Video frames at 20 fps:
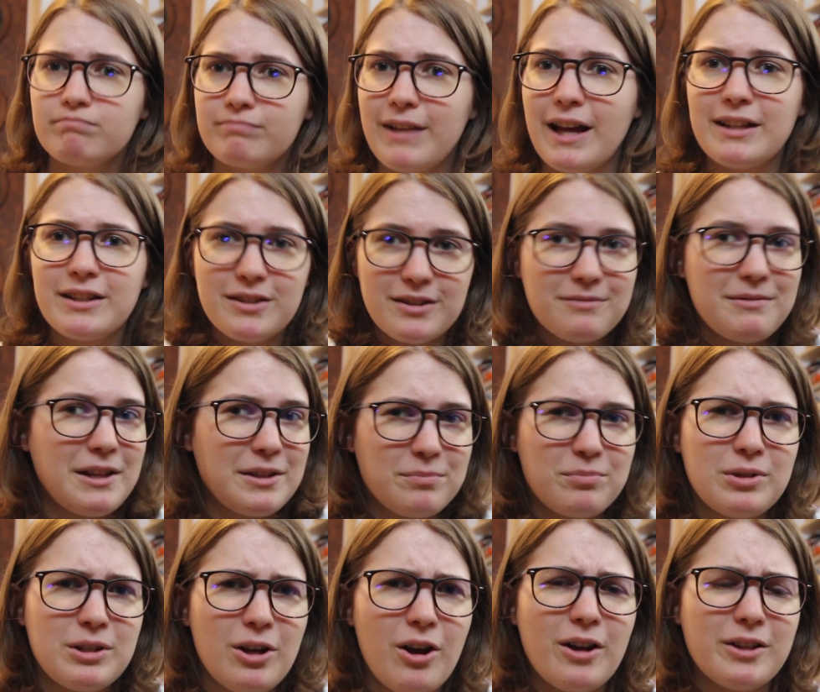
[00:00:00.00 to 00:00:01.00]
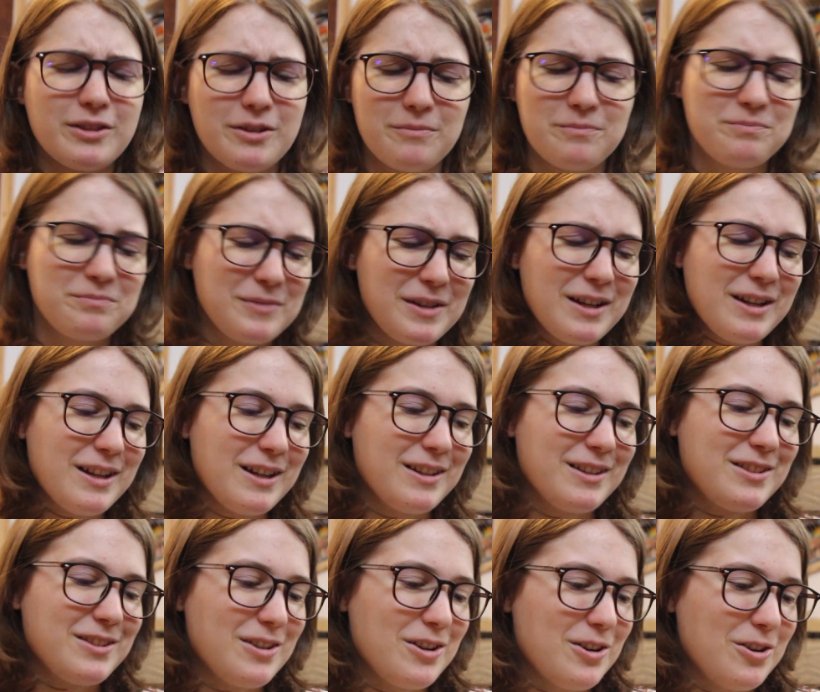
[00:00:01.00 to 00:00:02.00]
that's that's pretty awesome
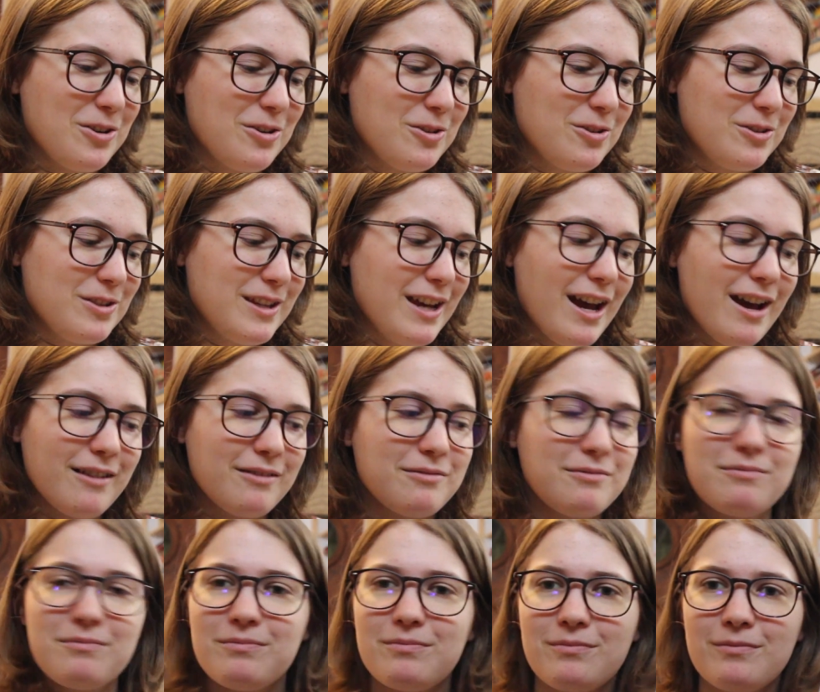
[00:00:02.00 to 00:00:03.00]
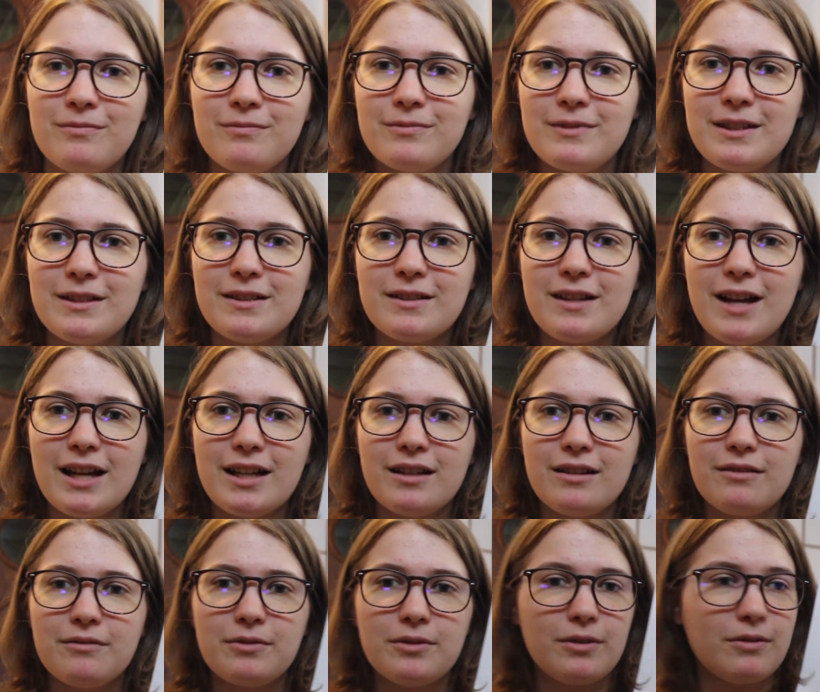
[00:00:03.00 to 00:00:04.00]
so yeah this is kind
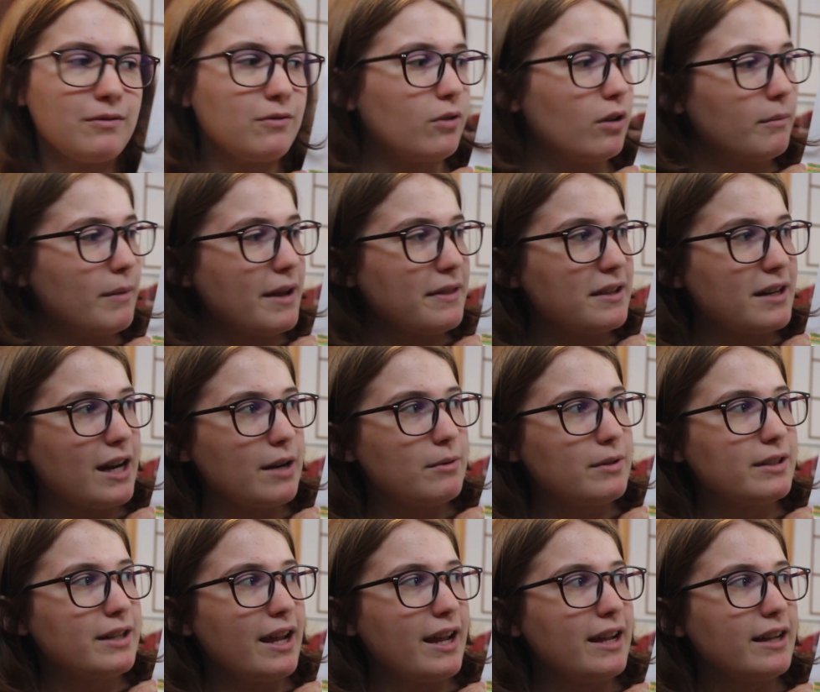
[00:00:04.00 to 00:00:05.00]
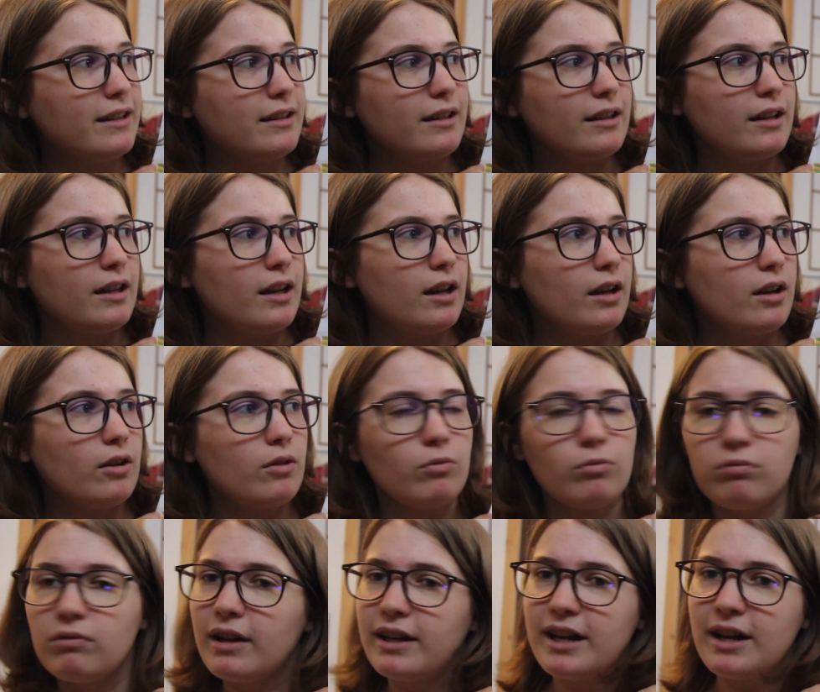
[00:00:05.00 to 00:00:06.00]
of the format that I would take
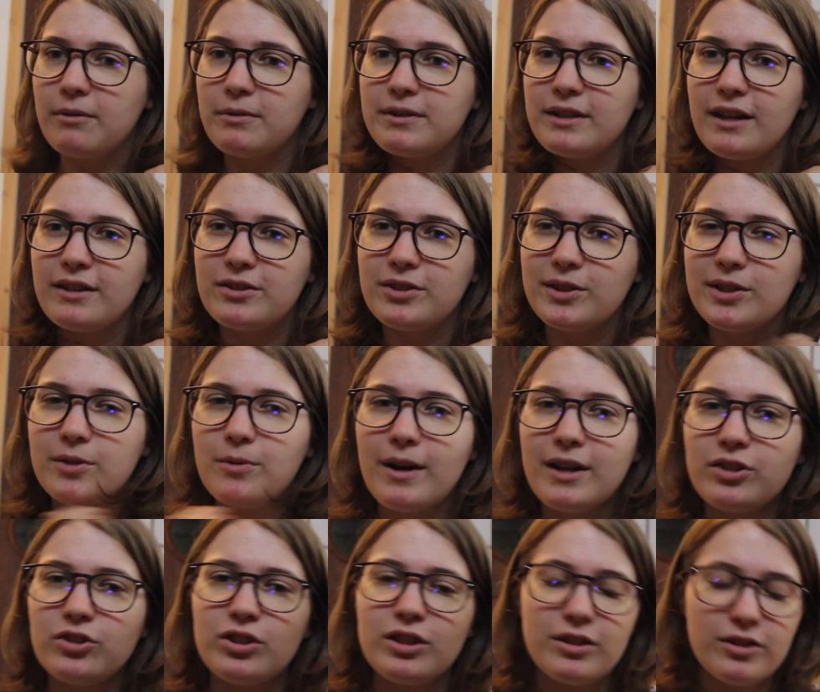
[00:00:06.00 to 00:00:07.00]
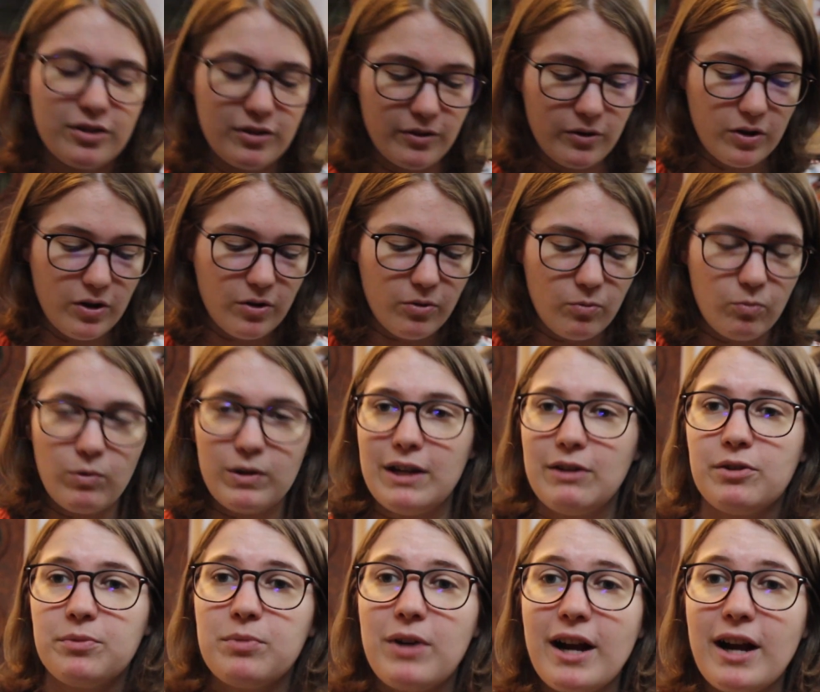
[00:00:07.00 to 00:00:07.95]
when I was answering questions when I was